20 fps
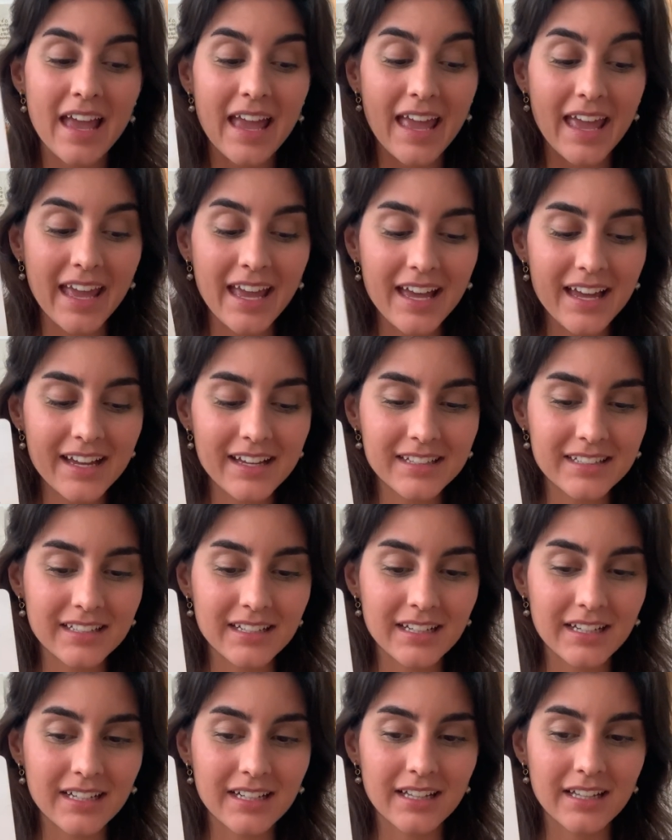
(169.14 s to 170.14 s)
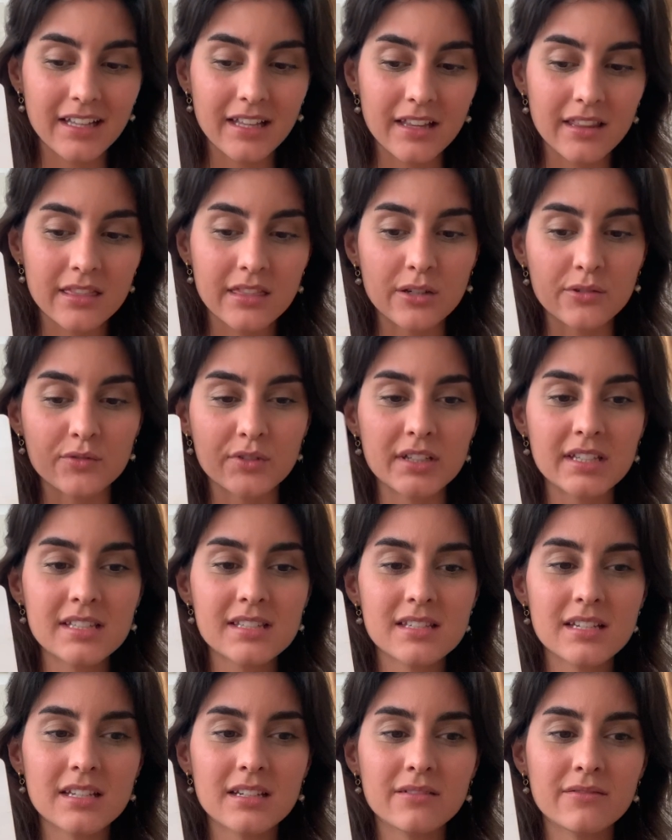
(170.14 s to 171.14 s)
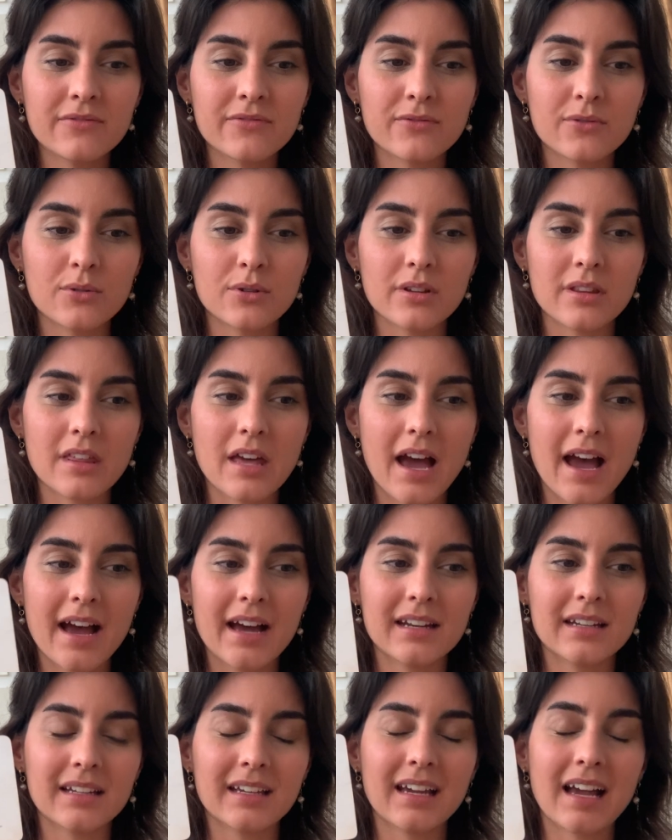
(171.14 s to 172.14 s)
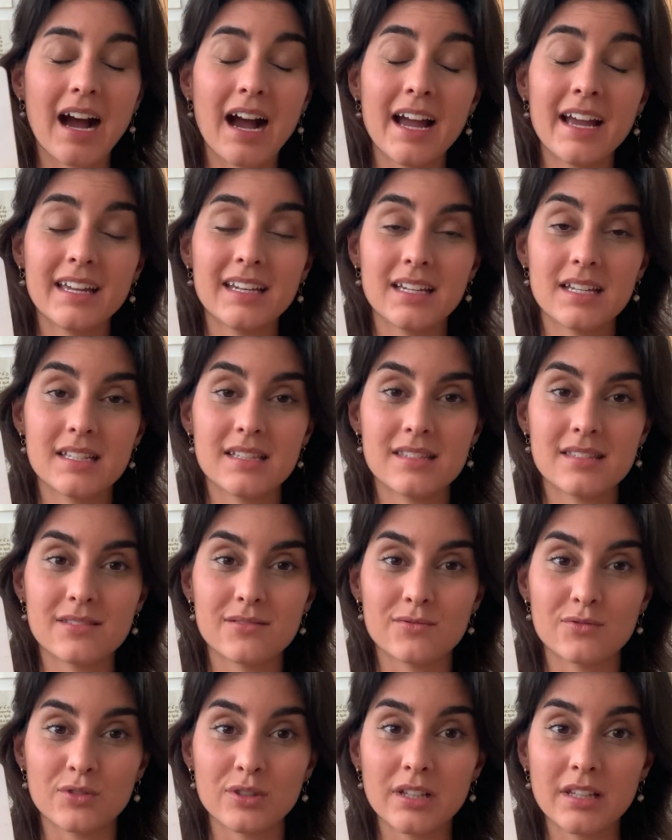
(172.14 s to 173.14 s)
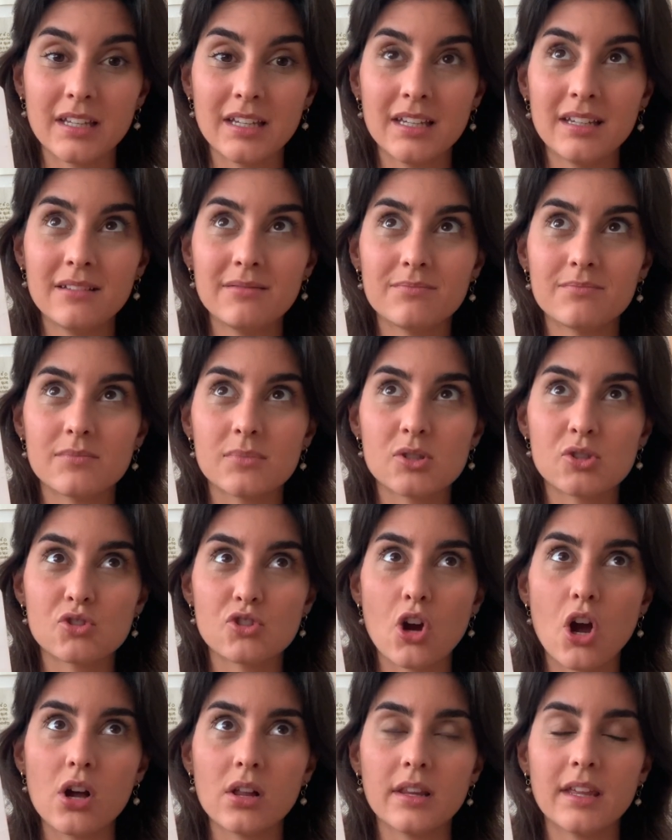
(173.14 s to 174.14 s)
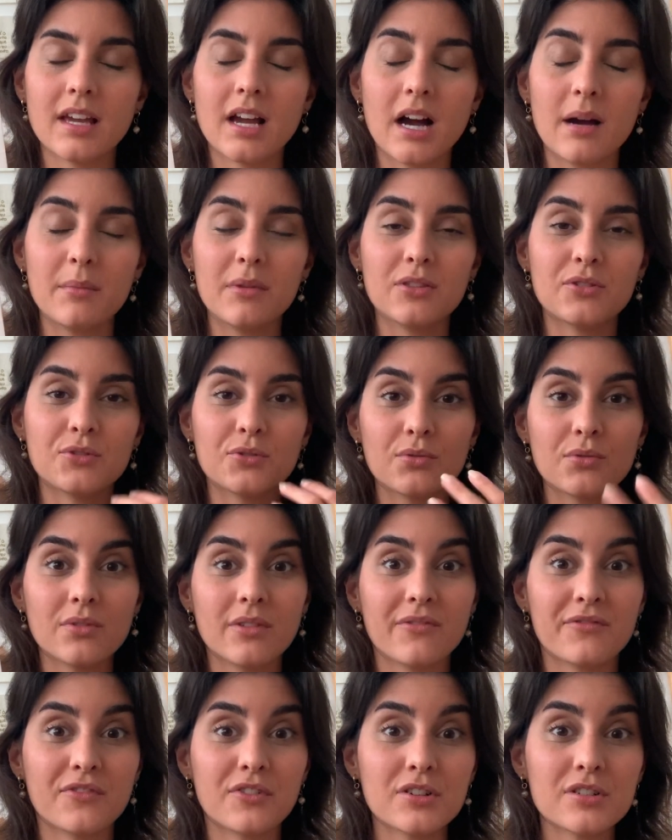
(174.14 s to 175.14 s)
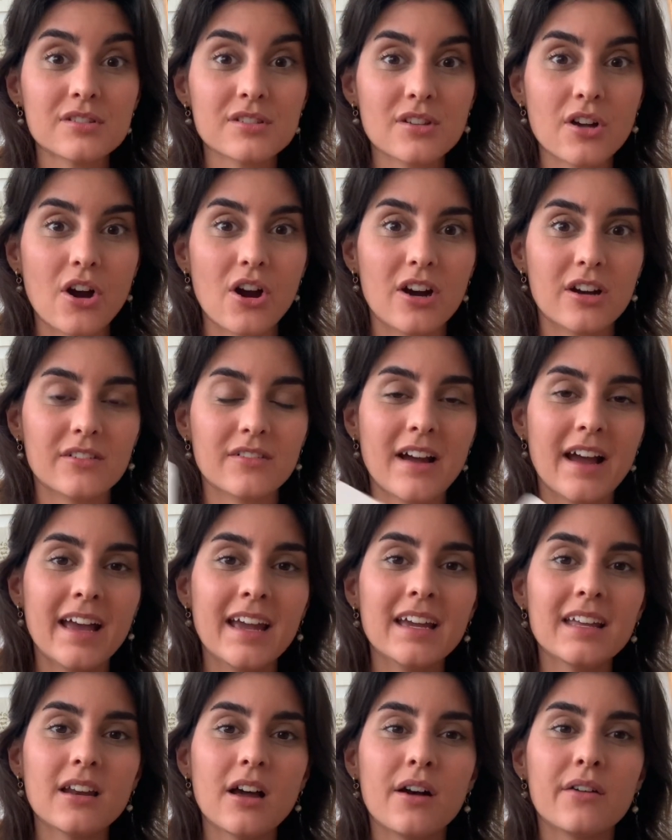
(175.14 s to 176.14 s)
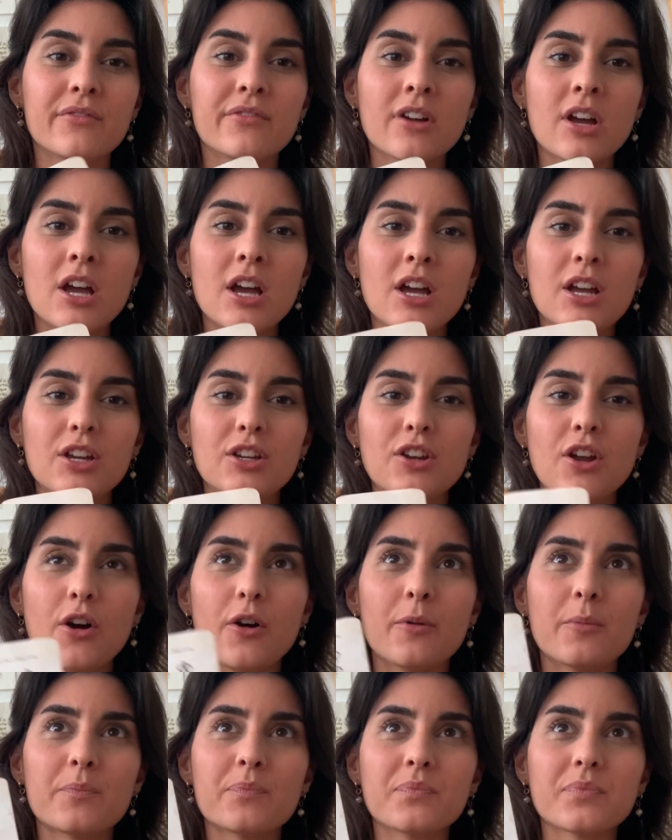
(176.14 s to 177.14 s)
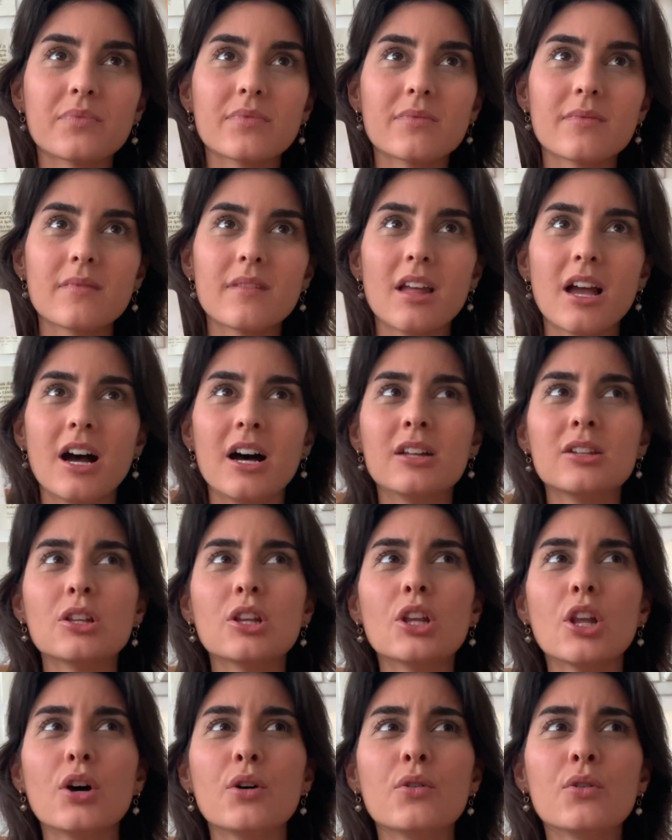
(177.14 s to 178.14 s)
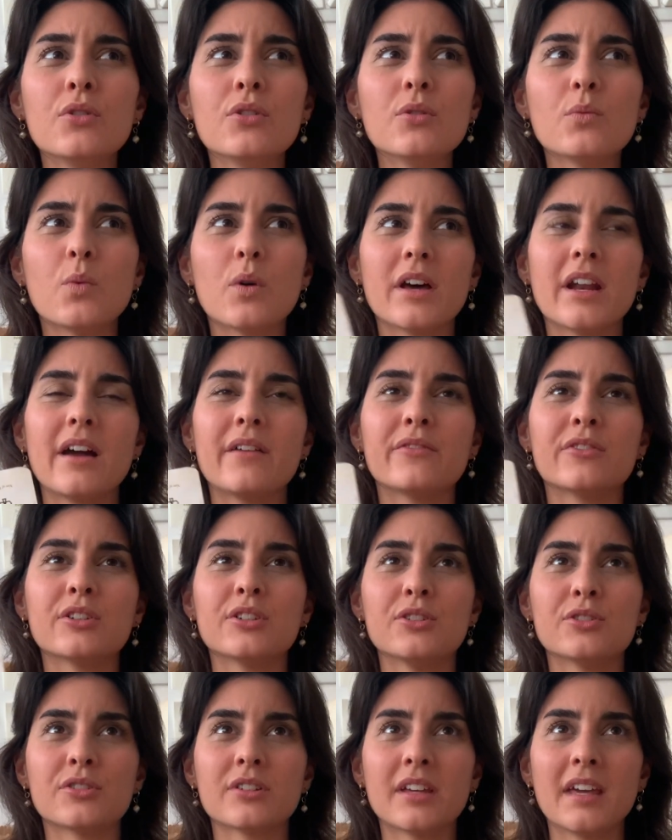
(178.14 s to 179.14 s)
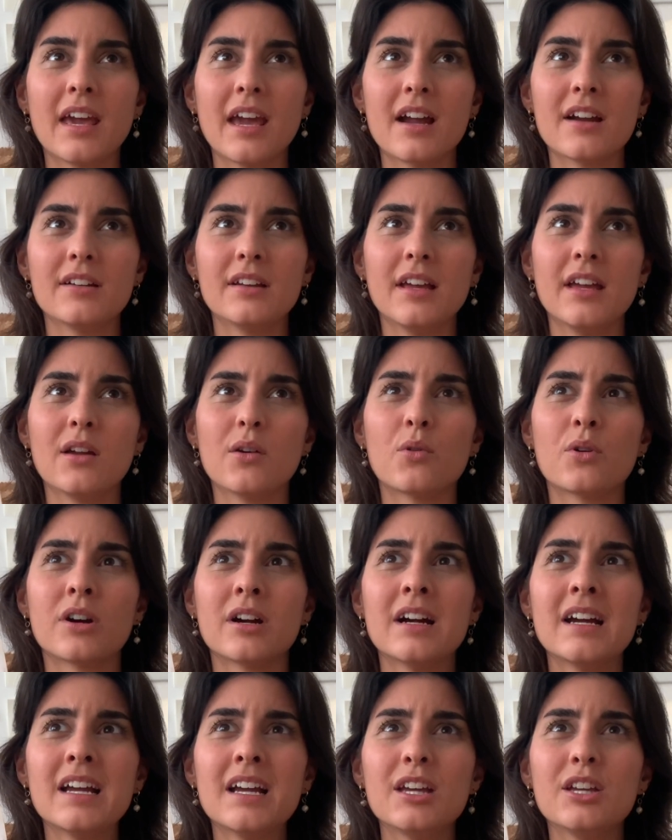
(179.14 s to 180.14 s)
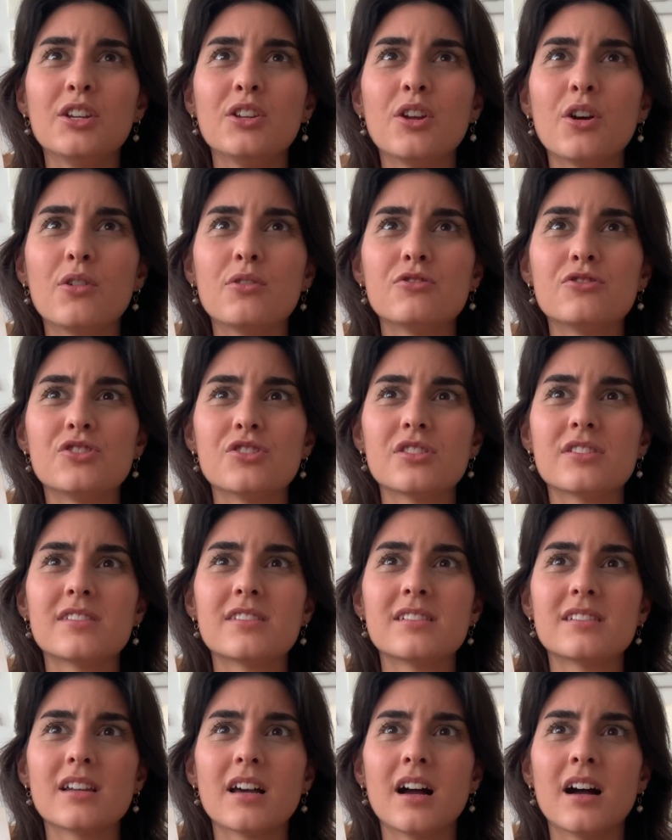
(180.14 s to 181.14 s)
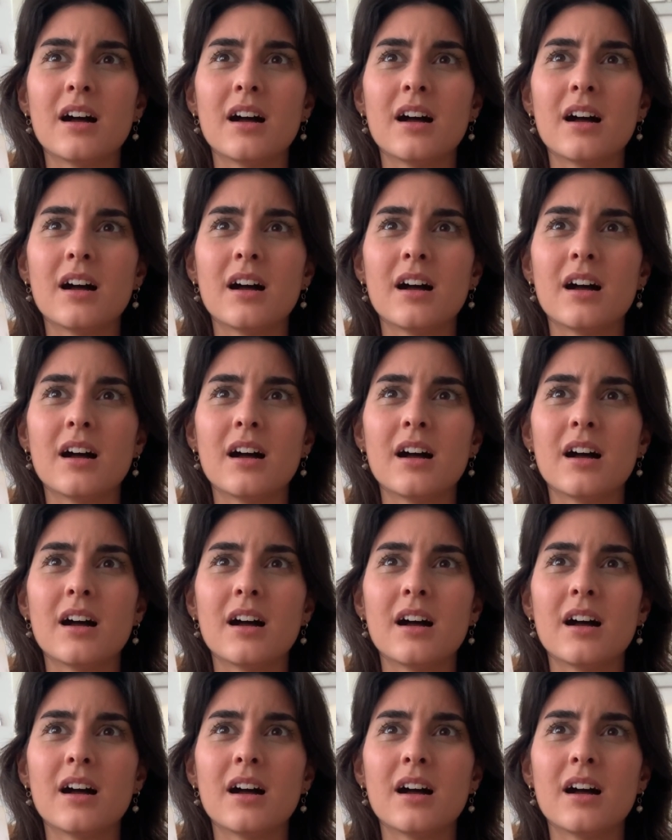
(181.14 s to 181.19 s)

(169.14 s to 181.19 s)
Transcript: And the reason for that guidance really strongly coming through the first card, right? Of, unload whatever you're carrying, or, just